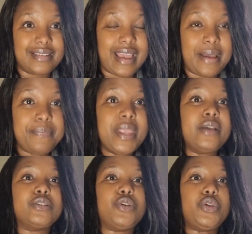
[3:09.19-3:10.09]
Yeah,
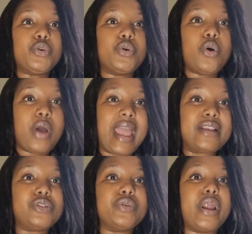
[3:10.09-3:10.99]
so you go
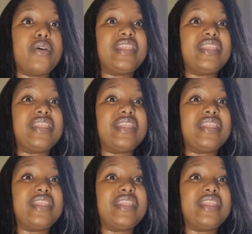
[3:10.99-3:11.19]
and do now